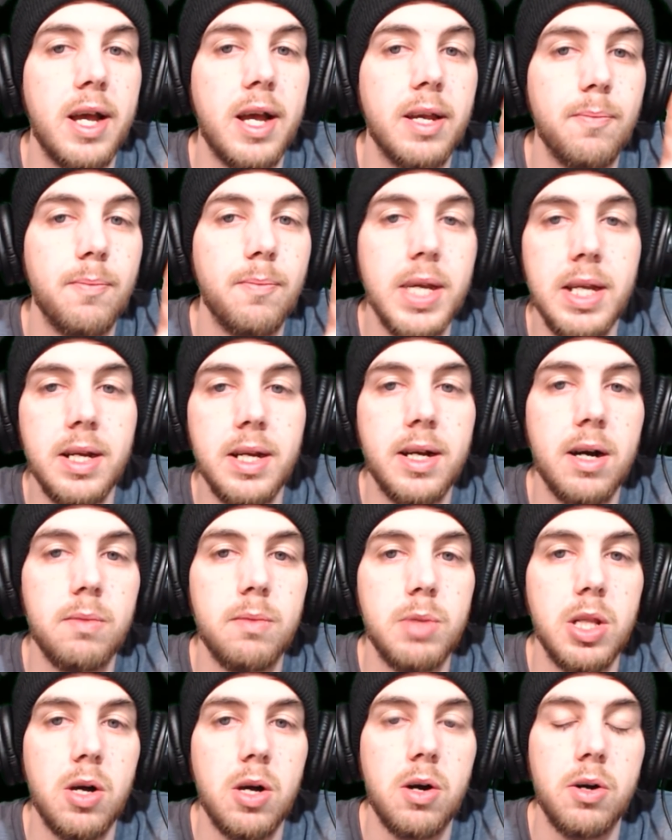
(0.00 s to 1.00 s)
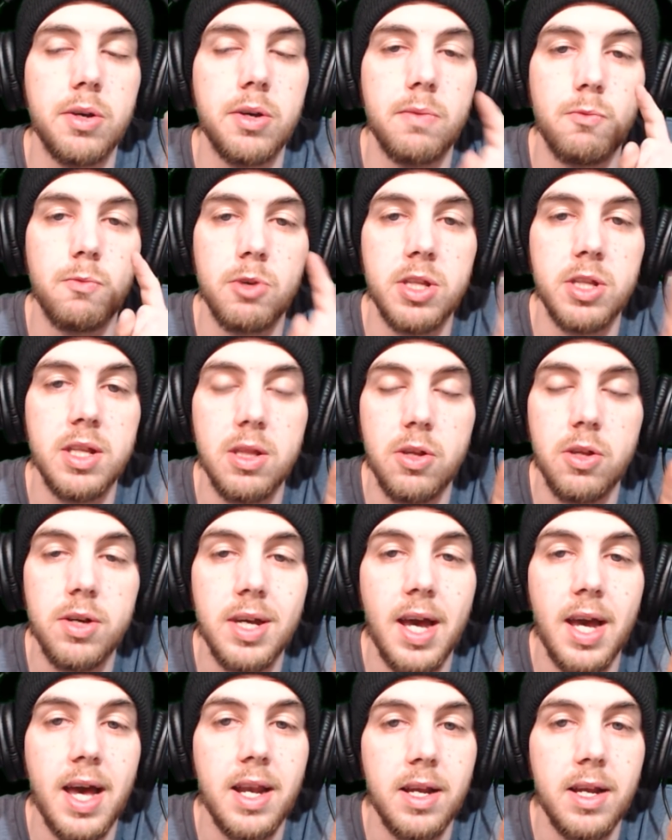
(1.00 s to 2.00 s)
like me to come along and really look
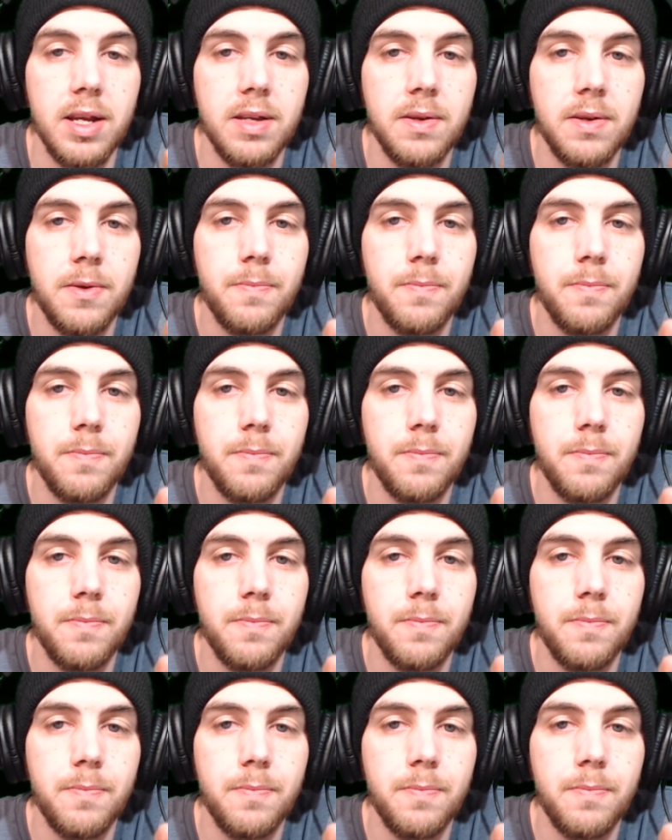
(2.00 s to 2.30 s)
at it.